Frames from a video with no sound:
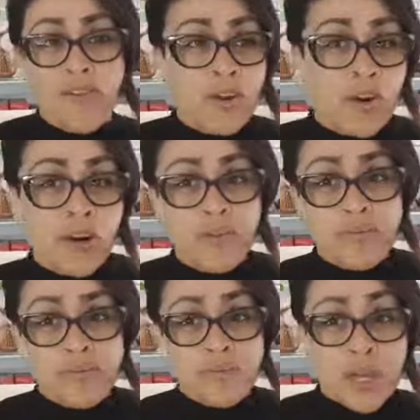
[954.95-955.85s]
I've got
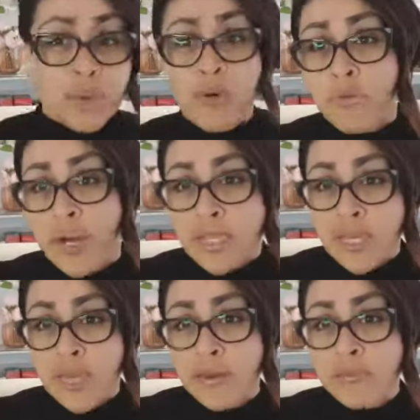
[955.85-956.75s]
people in my
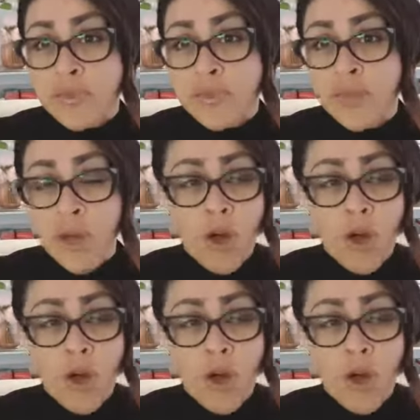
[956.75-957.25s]
DMs,